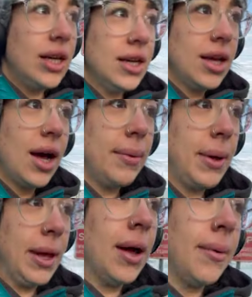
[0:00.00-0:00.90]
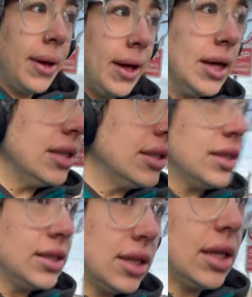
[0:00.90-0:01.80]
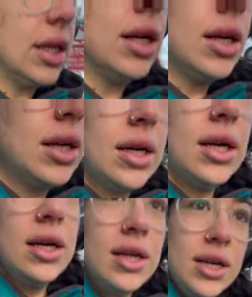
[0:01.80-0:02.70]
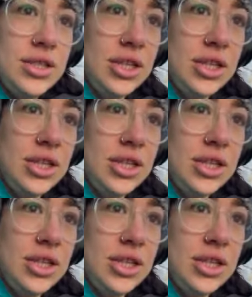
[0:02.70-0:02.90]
coming past. Do